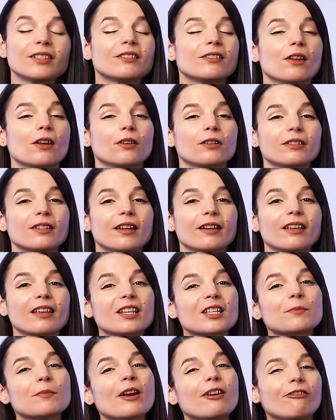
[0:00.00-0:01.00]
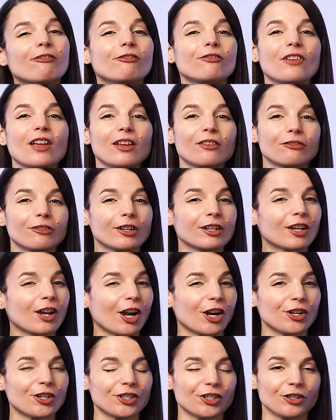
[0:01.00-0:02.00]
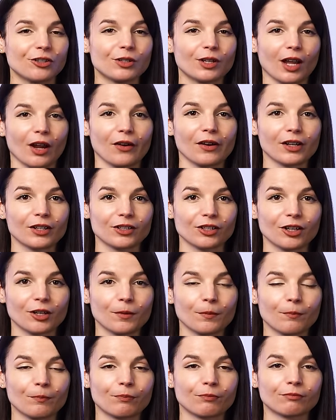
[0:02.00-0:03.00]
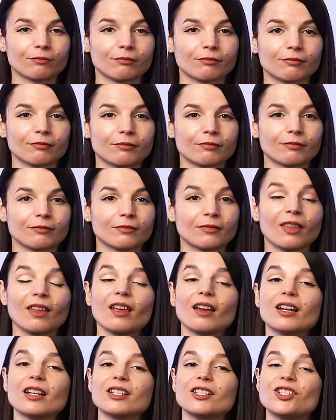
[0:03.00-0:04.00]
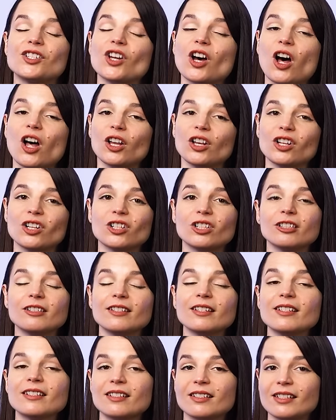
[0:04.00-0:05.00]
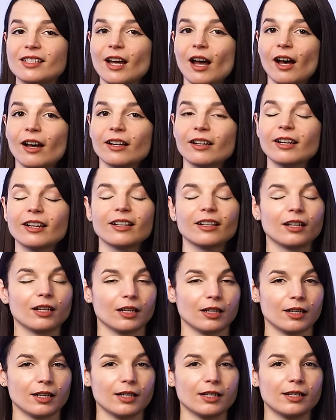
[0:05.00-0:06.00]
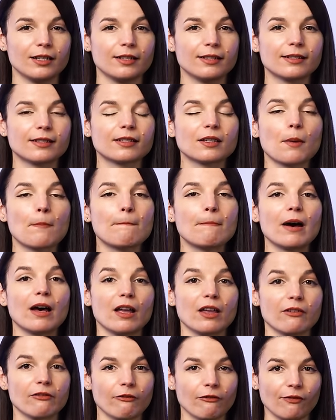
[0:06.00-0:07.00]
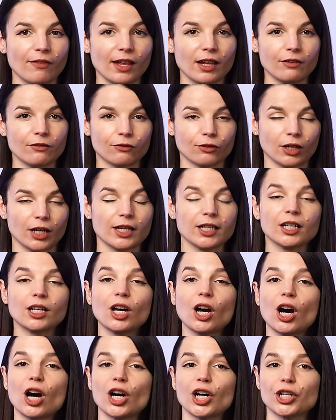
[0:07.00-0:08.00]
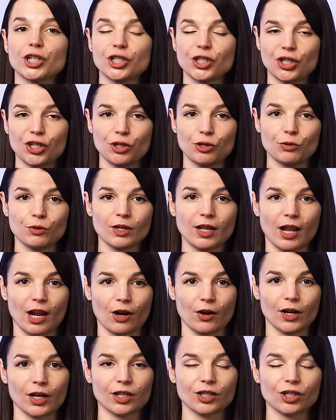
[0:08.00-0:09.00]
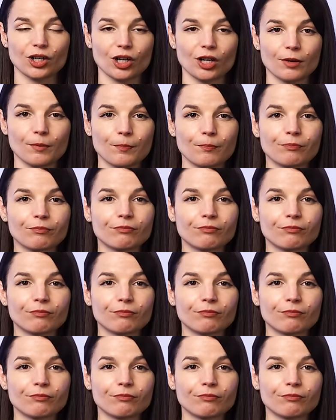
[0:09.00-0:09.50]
Donald Duck is my favorite cartoon character. Donald Duck is my favorite cartoon character.